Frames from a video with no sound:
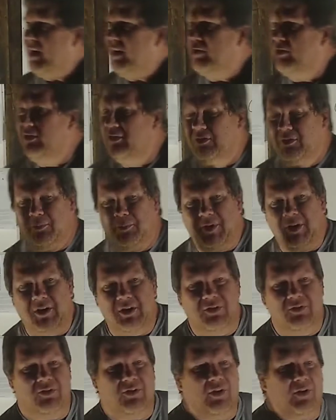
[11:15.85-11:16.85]
actions will
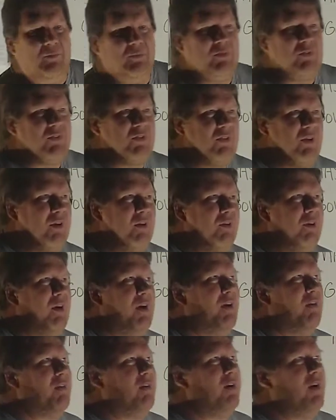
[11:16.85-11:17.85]
become so
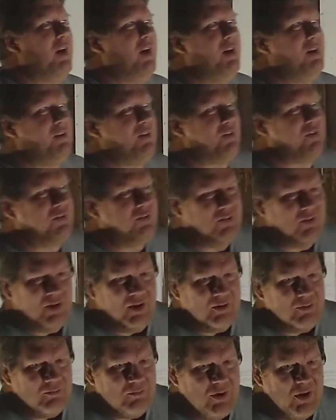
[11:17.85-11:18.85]
outrageous
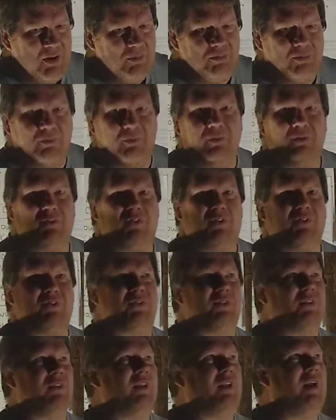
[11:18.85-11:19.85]
that people will
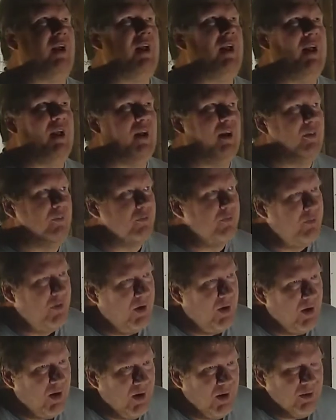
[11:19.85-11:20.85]
just laugh.
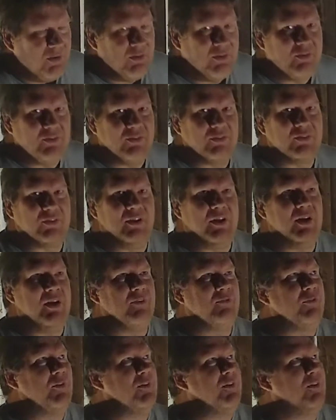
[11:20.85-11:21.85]
They'll just
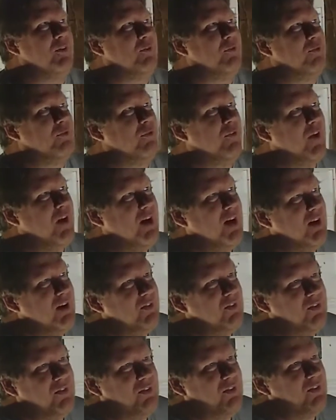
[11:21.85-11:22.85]
laugh in their
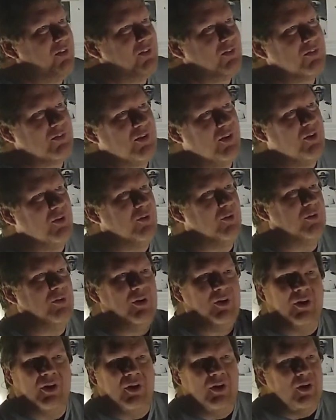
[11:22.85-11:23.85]
face and just
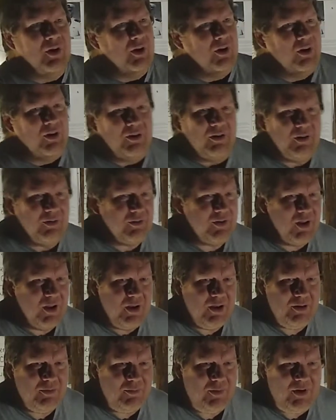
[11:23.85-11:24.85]
go, you
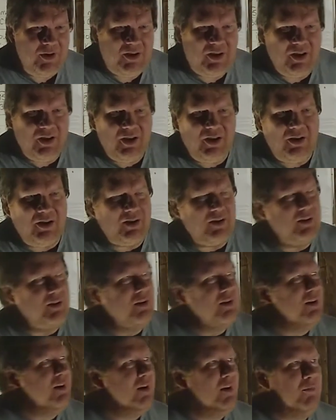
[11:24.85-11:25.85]
gotta be
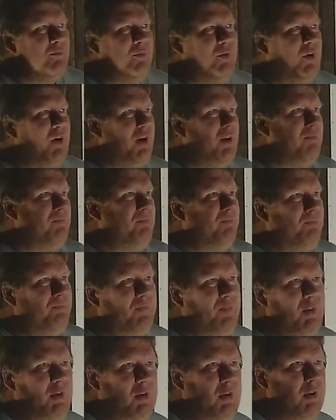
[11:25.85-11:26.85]
kidding. But,
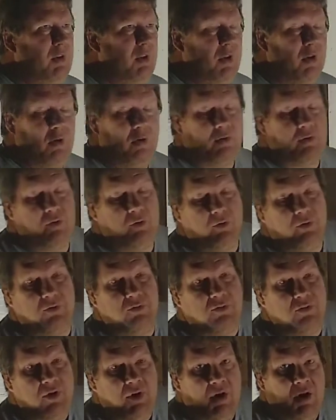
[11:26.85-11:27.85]
you know, of
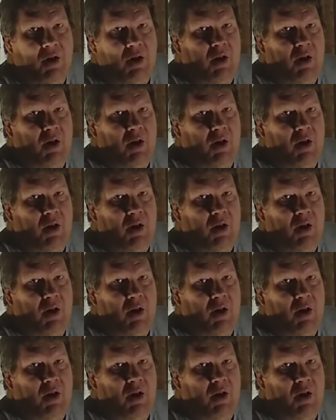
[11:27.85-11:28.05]
course,